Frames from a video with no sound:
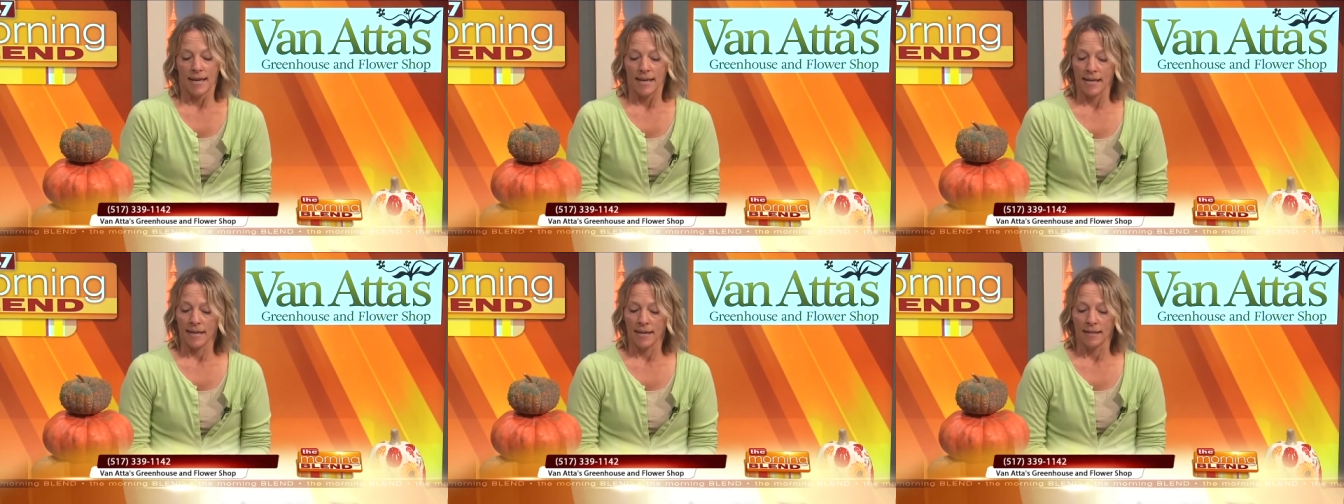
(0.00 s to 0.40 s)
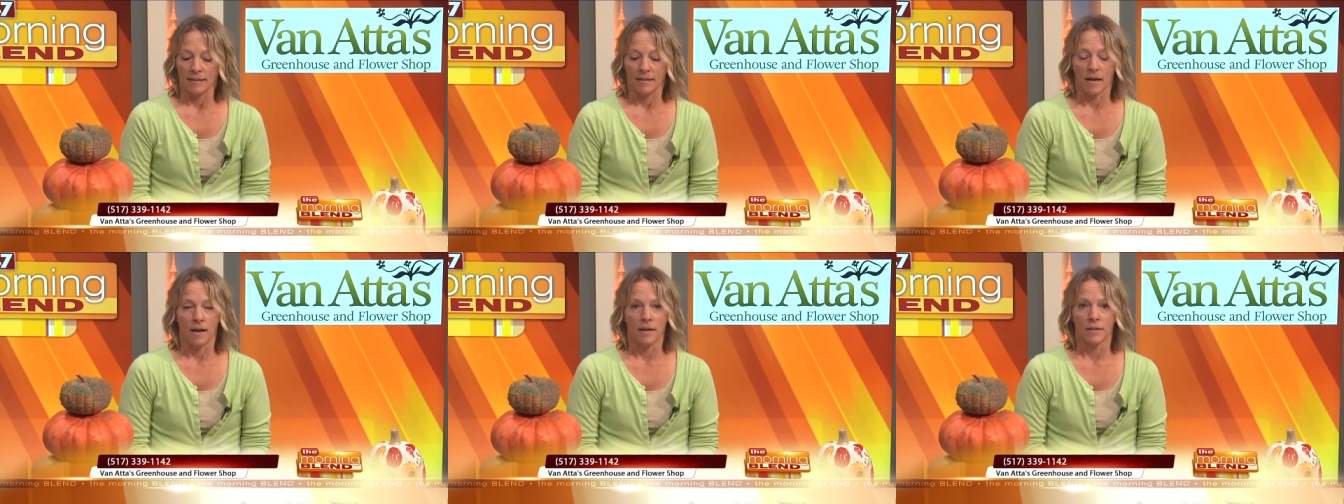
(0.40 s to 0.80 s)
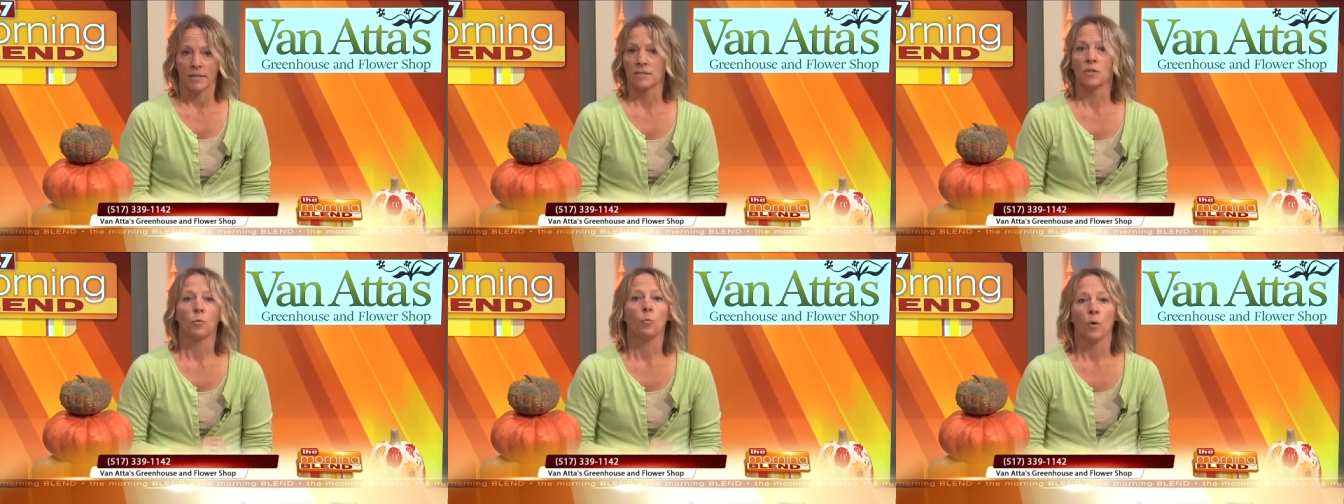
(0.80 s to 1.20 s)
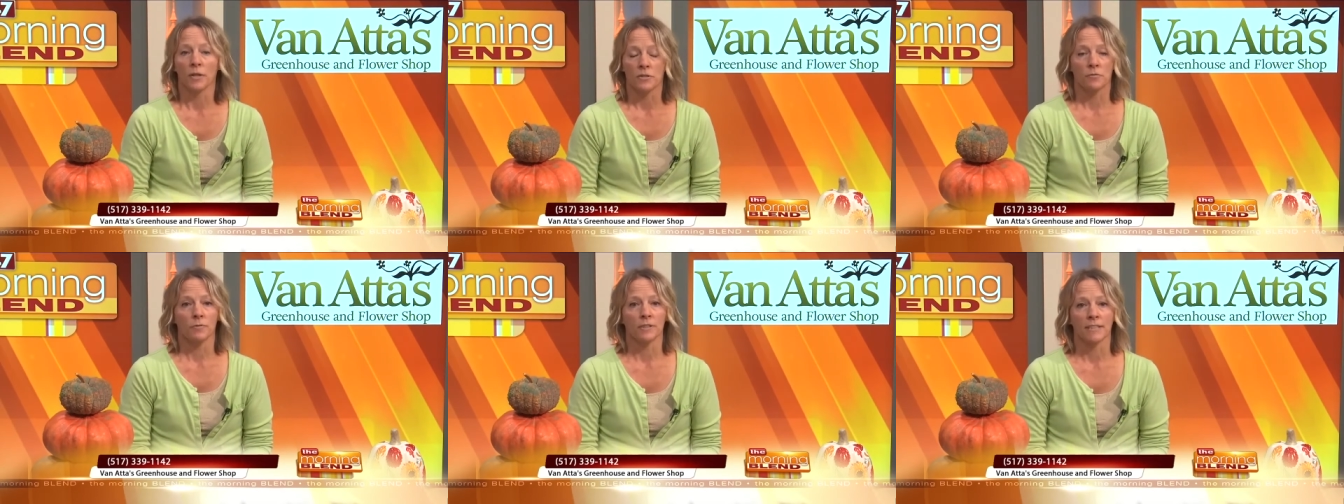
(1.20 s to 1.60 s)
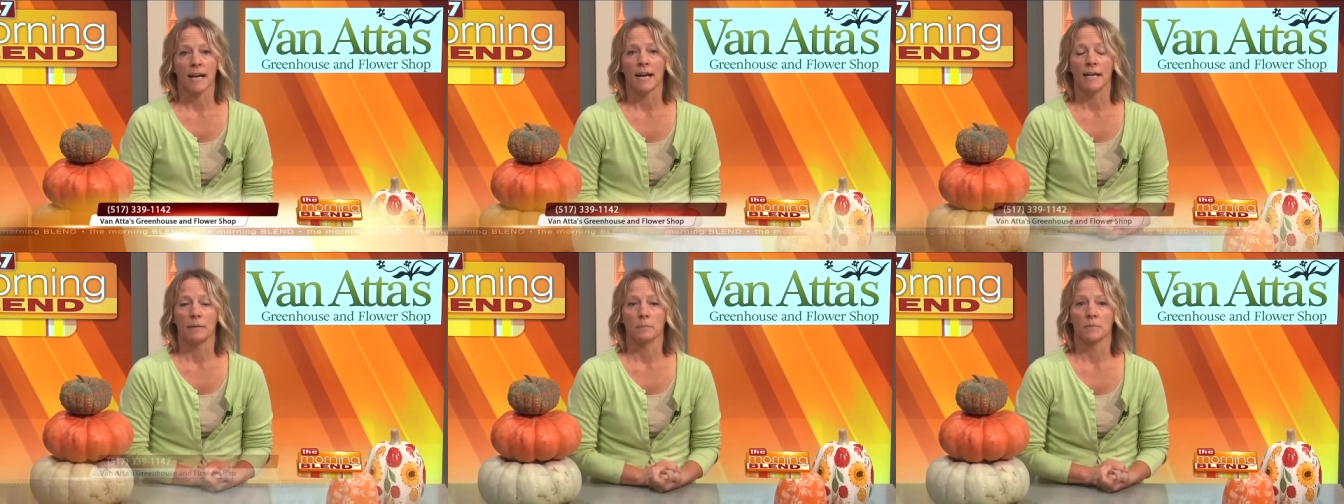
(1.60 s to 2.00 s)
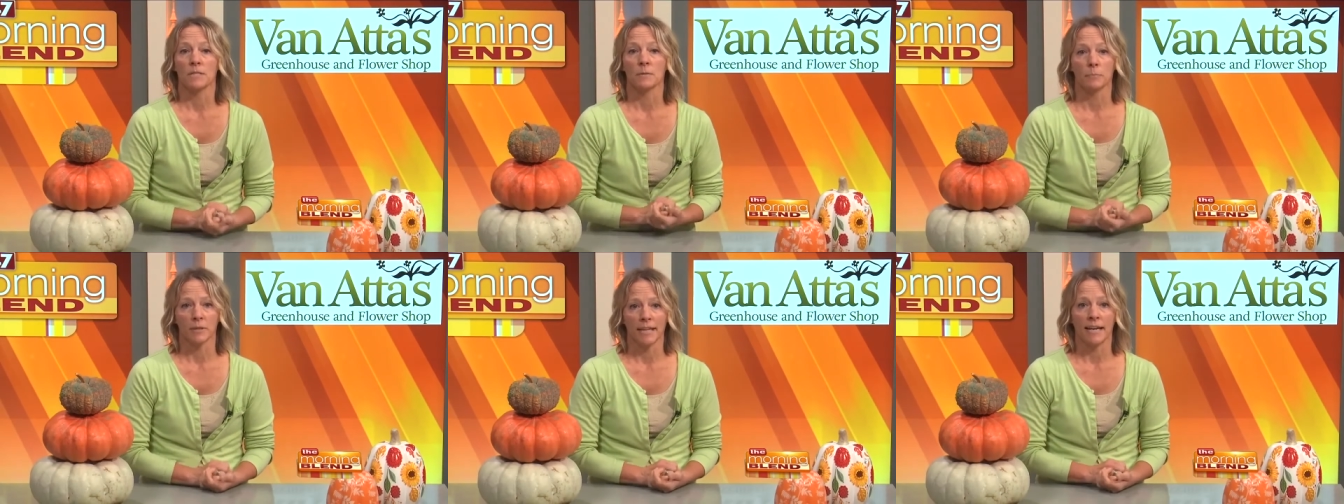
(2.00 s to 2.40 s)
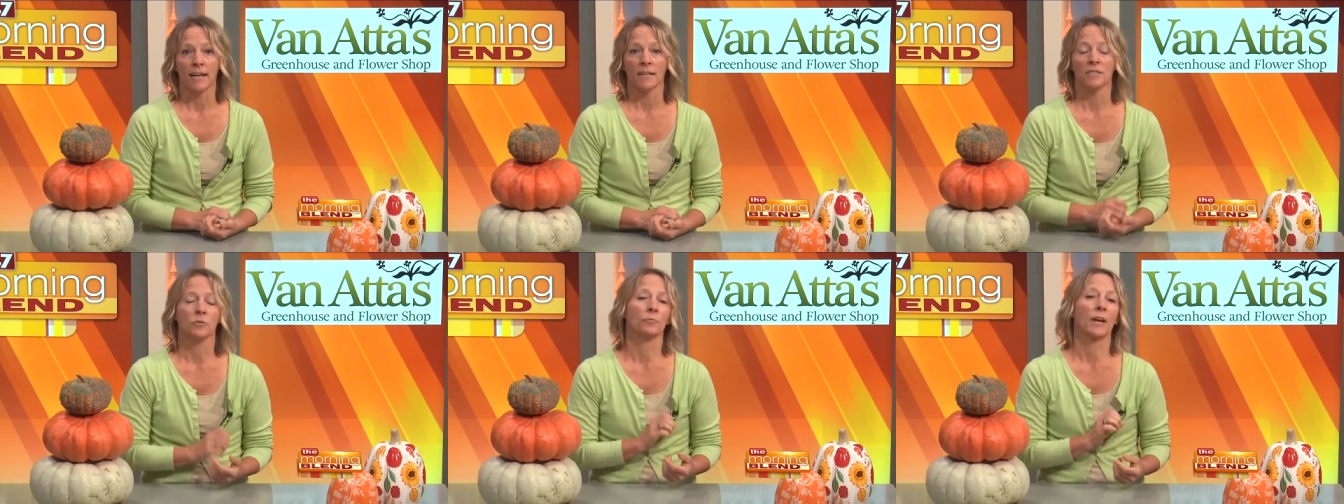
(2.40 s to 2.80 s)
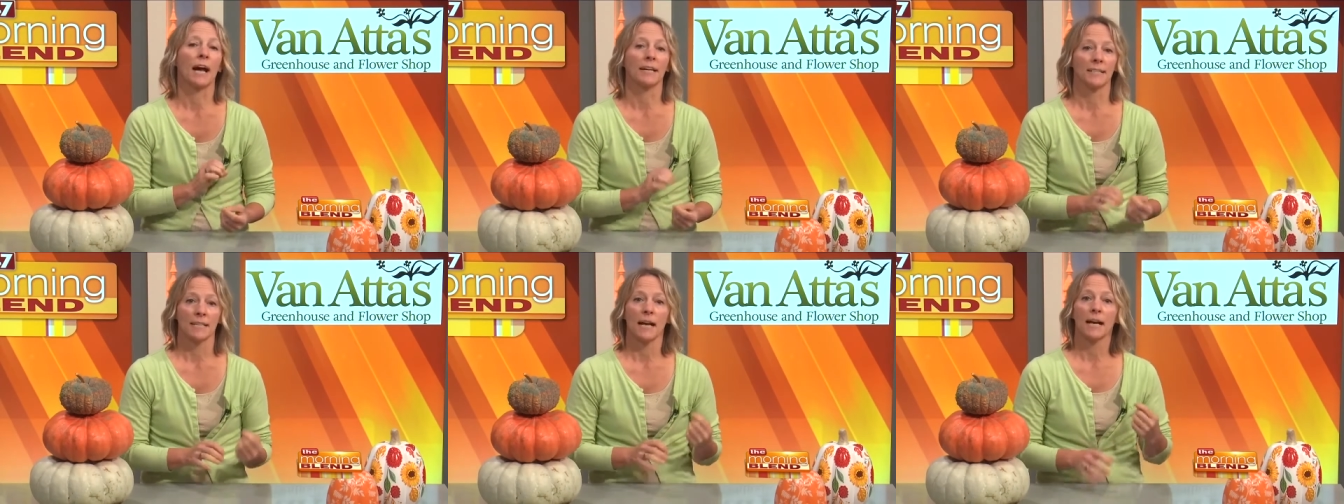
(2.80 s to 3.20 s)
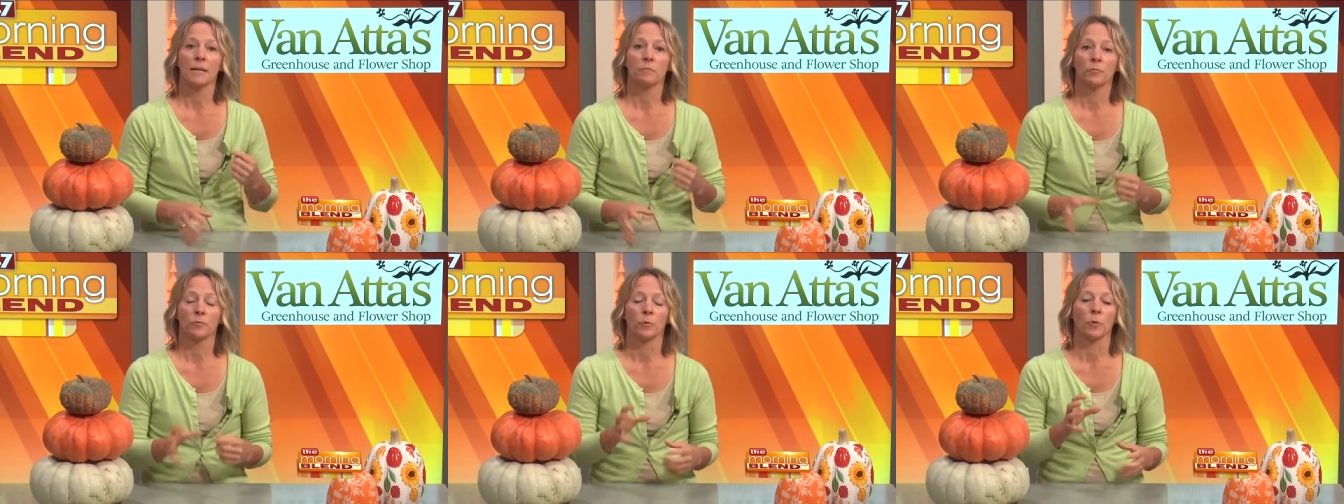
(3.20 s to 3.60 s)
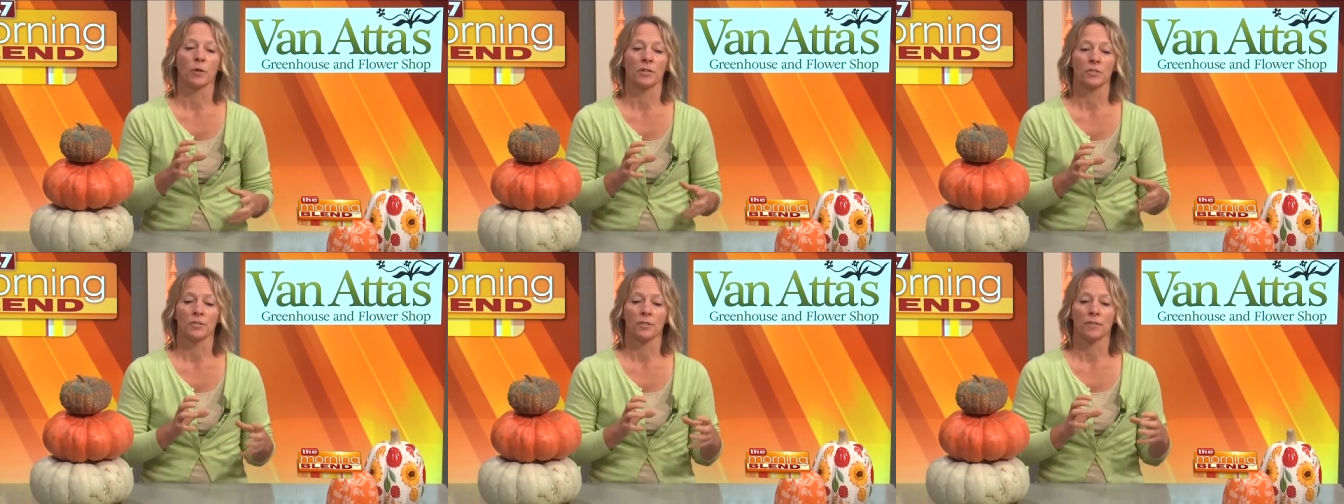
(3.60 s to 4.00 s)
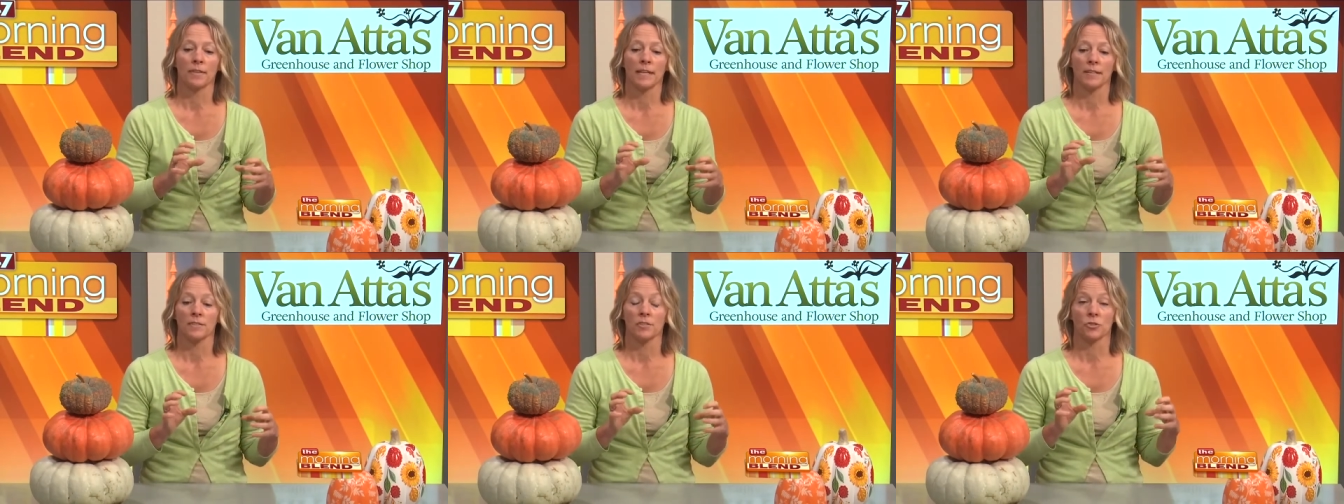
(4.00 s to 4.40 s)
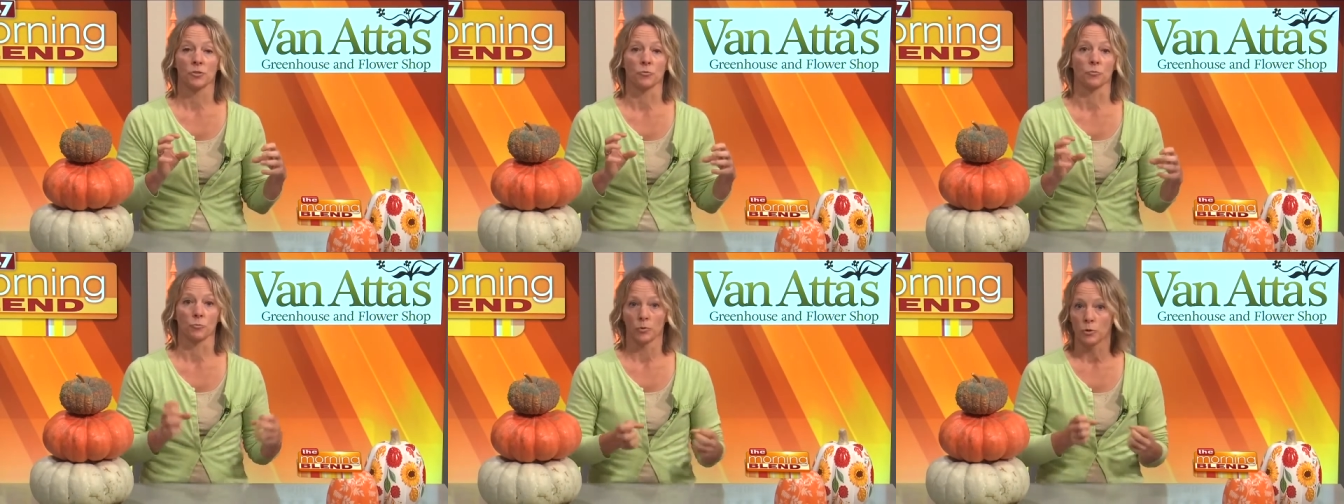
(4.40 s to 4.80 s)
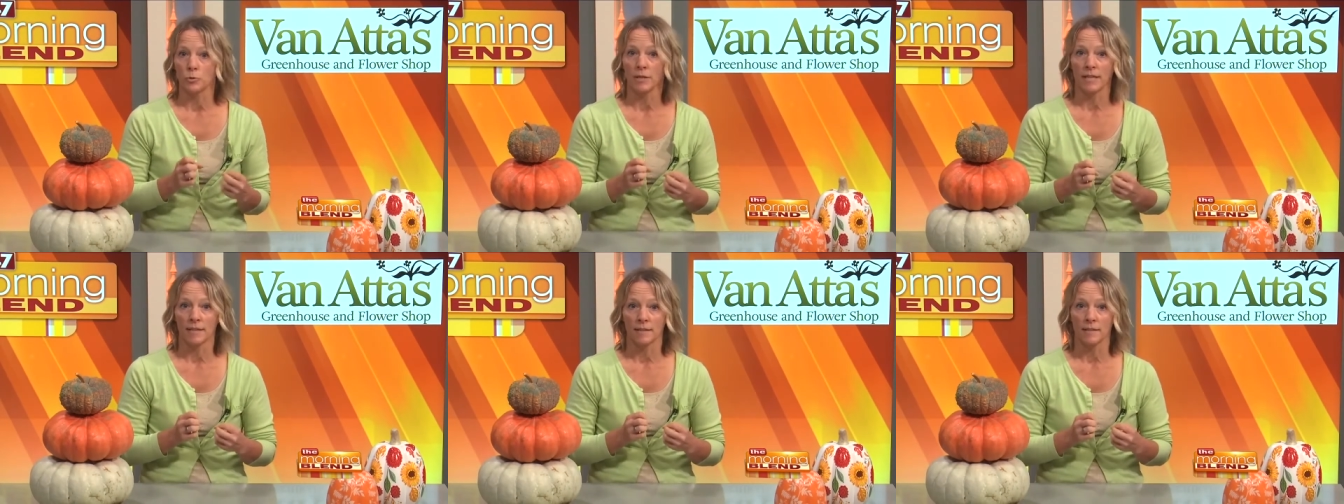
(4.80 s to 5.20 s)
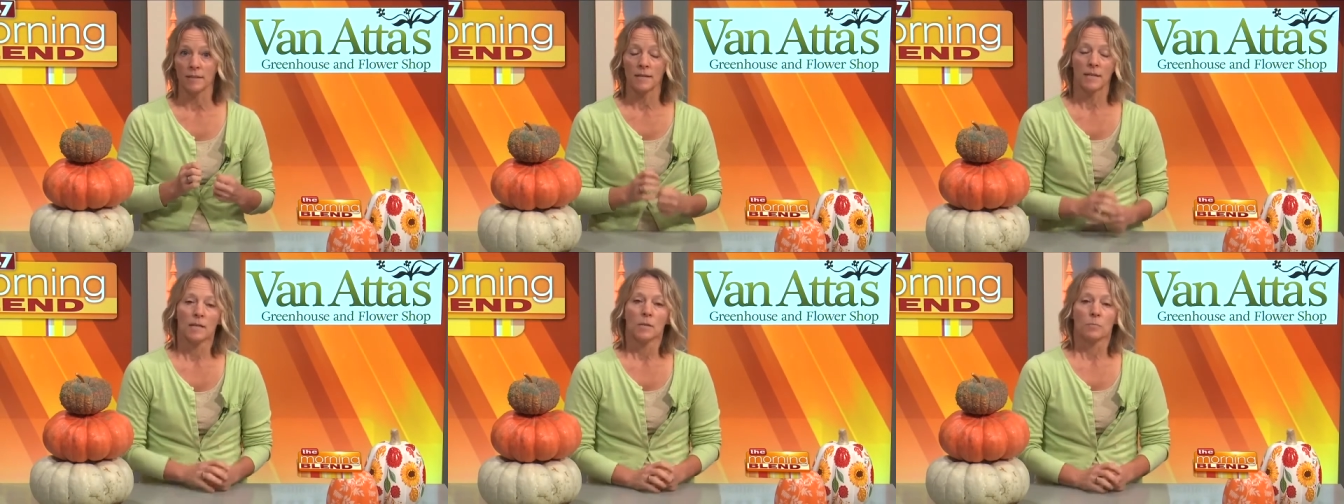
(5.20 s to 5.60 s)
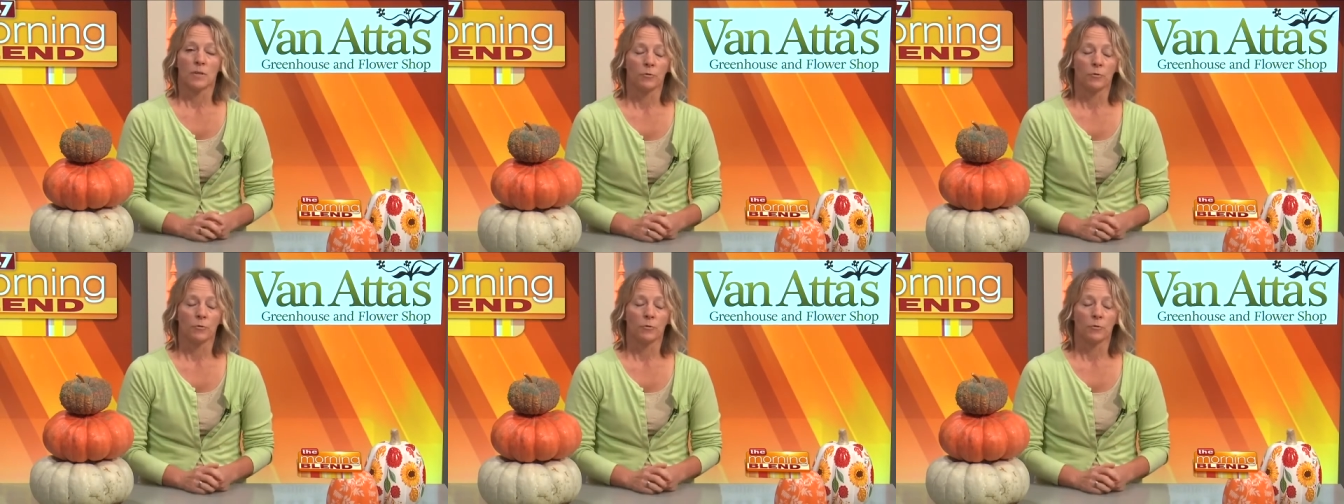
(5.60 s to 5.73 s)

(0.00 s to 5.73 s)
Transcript: And uh, it's a wonderful time to plant. You've got time for things to root in mm -hmm.